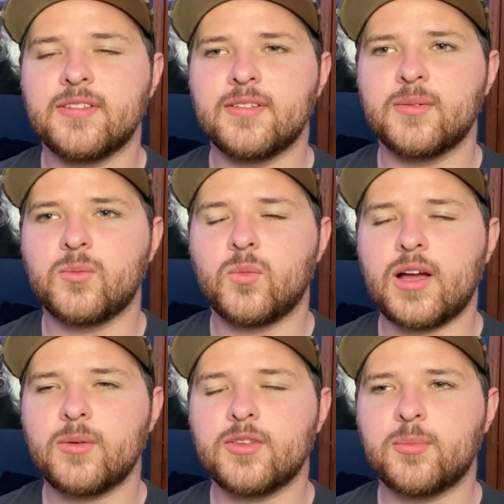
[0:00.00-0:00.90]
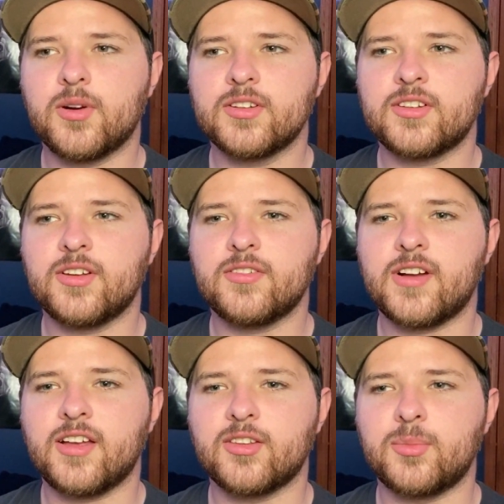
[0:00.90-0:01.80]
Um, Why would the personnel
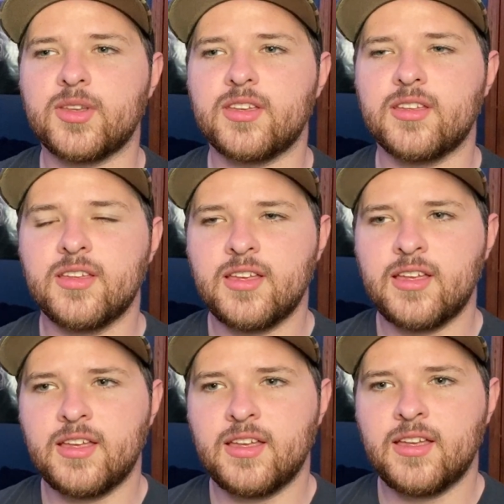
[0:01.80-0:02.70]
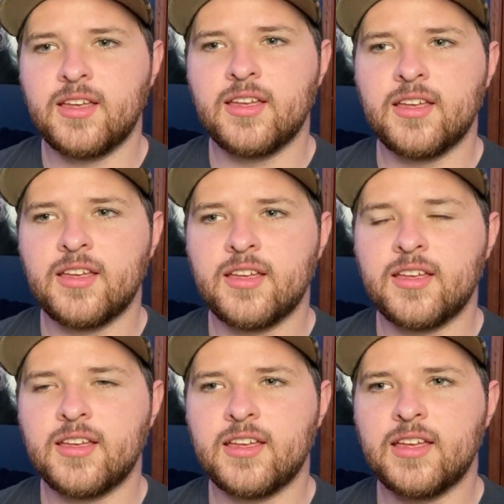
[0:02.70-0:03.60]
files be quick. Oh,
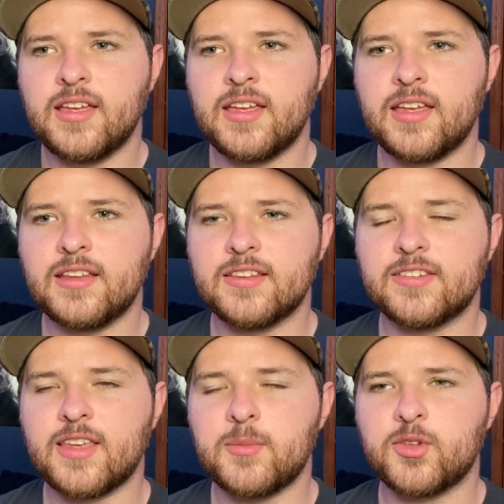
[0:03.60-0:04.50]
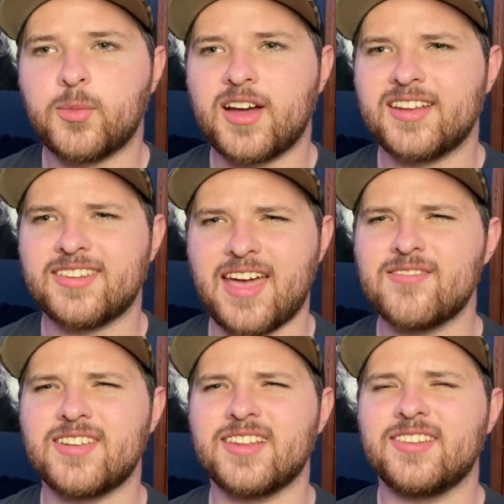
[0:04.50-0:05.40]
God. in the same spot as
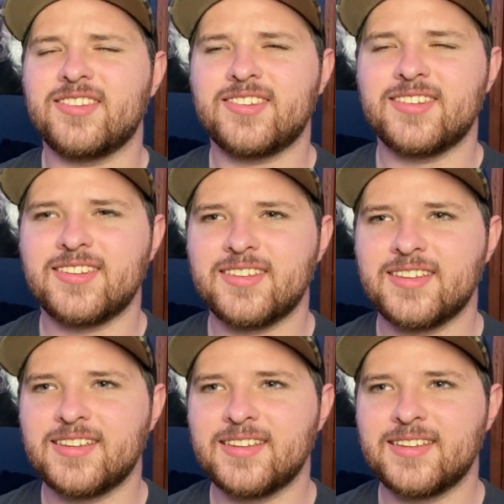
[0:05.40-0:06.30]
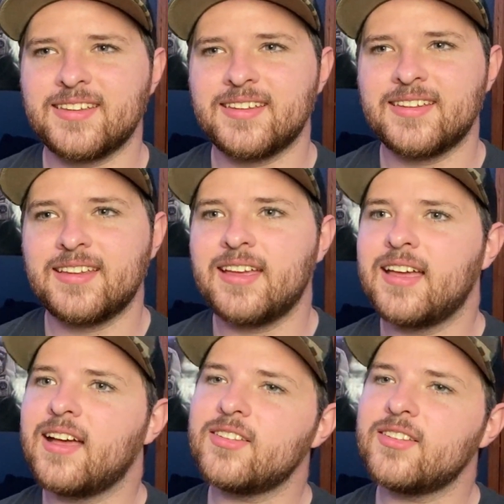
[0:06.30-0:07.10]
evidence? That's why I'm so confident.